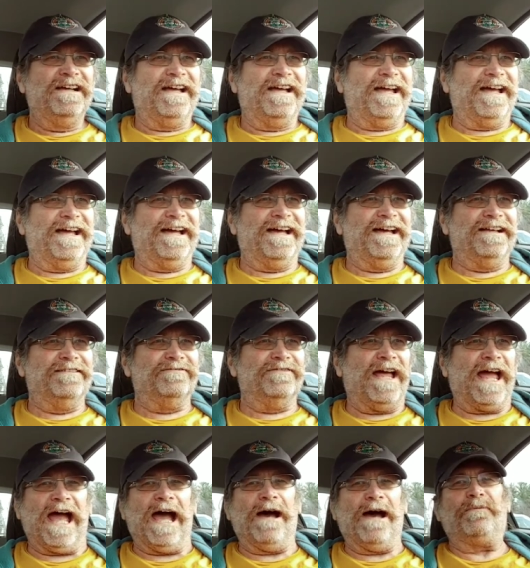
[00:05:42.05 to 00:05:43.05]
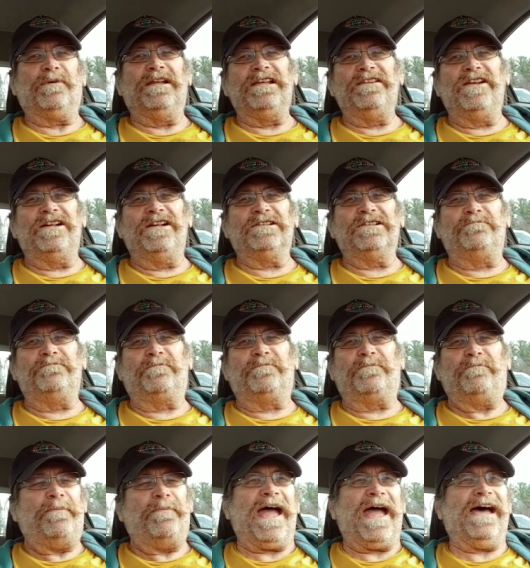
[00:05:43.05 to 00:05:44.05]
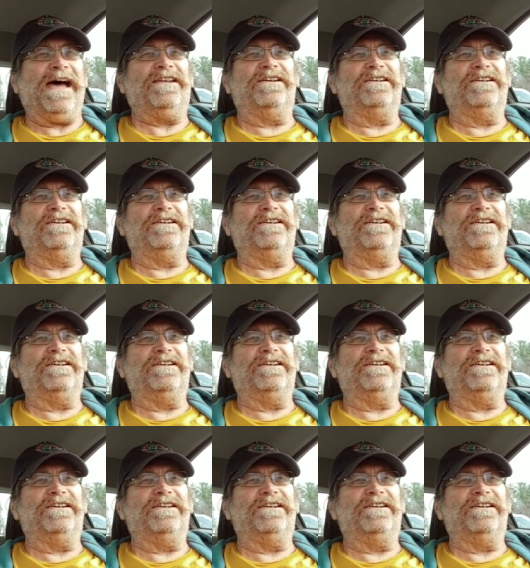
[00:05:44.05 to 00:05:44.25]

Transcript: and happily there's bad.